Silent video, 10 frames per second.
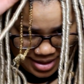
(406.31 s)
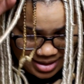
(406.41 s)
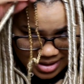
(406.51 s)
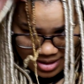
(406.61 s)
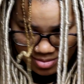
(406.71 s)

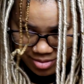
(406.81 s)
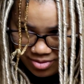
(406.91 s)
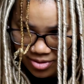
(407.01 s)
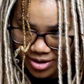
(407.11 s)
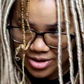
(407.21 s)
and then
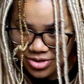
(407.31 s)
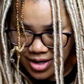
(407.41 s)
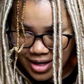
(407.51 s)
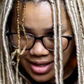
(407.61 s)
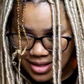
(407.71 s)
before it
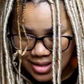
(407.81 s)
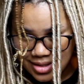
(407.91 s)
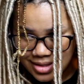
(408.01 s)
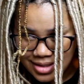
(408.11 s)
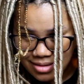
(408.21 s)

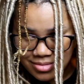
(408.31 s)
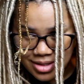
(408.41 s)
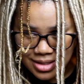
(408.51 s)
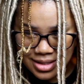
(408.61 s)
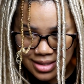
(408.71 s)
dries, I'm
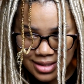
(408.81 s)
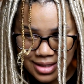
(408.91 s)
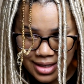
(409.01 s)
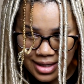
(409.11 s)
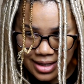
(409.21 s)
just
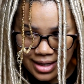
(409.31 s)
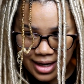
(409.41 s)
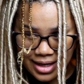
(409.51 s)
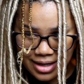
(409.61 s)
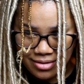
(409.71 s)

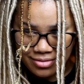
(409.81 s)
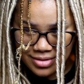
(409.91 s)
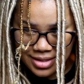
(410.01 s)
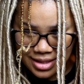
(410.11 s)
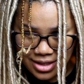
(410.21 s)
kind of
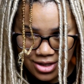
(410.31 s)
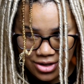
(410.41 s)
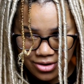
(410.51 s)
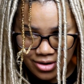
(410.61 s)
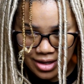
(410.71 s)

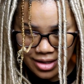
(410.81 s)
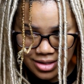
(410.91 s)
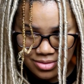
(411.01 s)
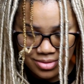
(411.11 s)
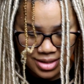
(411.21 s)
securing the
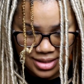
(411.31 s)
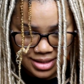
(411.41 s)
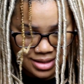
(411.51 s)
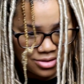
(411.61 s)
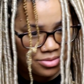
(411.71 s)
twist
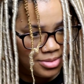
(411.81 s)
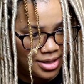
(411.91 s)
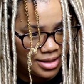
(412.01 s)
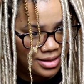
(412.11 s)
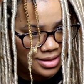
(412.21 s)
a little
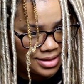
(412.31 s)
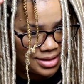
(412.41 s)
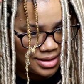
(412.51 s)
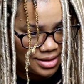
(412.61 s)
bit,